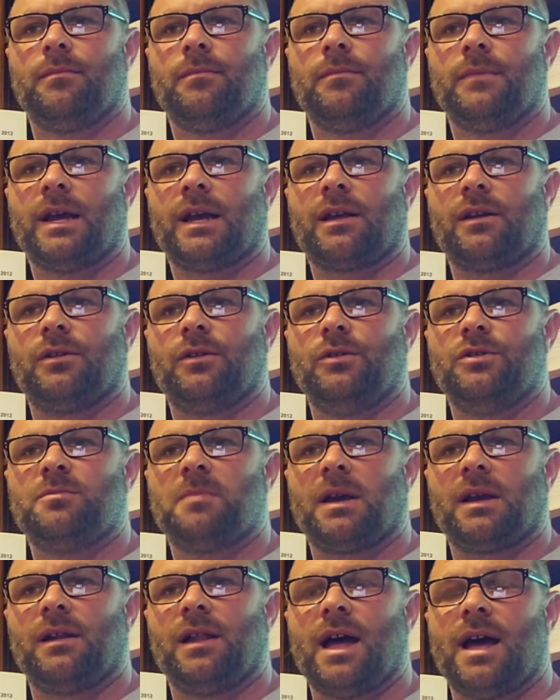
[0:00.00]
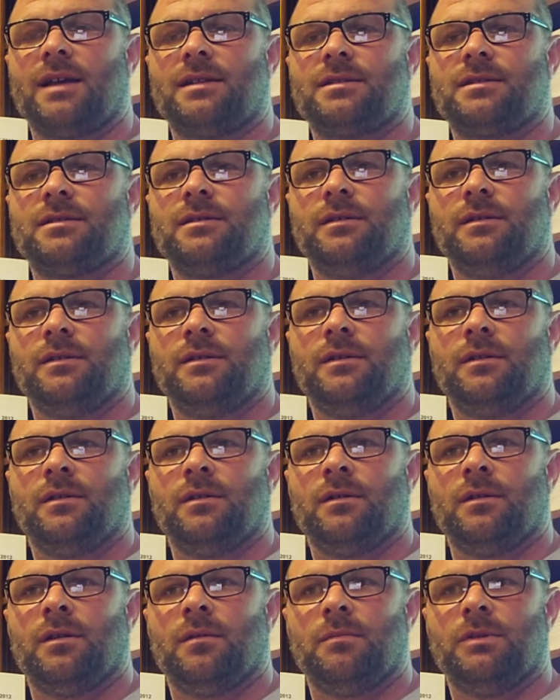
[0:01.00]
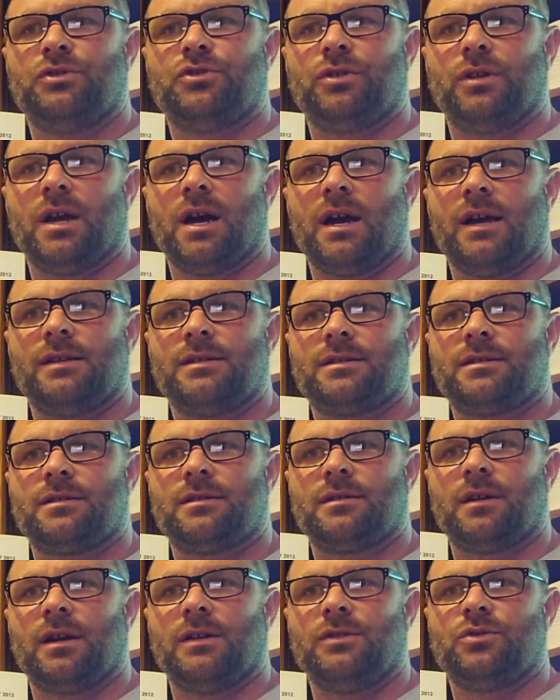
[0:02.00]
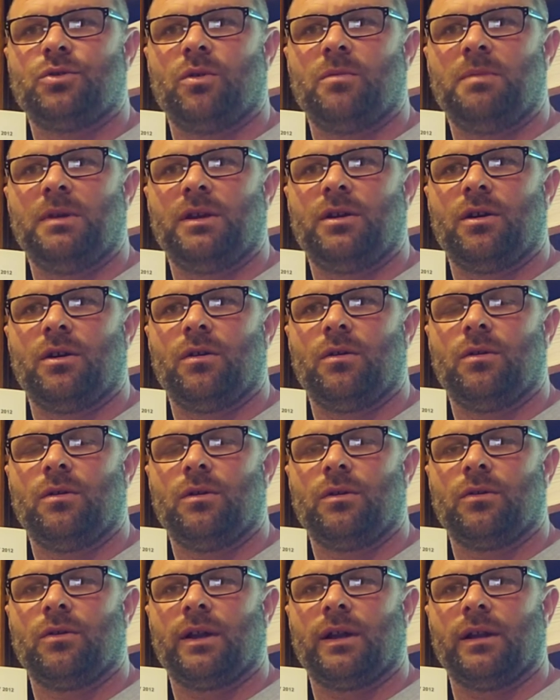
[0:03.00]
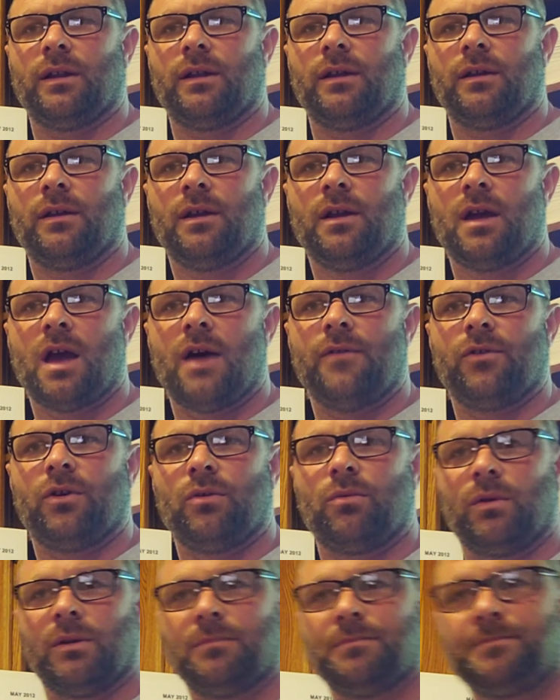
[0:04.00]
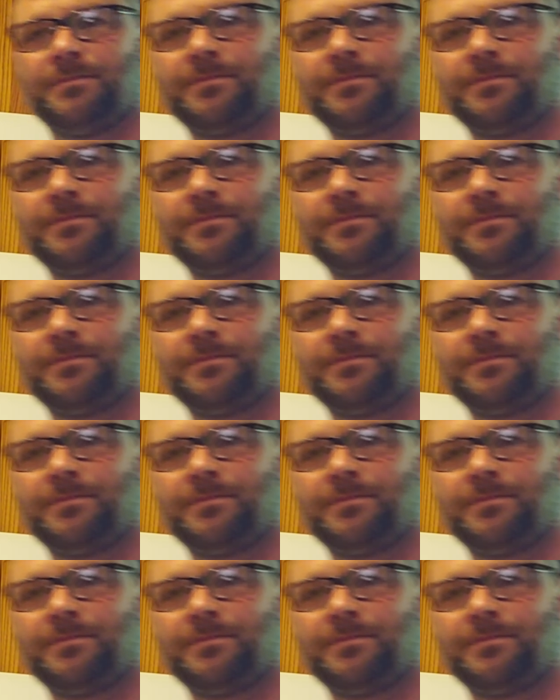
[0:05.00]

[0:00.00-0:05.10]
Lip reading: that concludes my class. Miss you guys. I enjoy BCO greatly. Have a good one.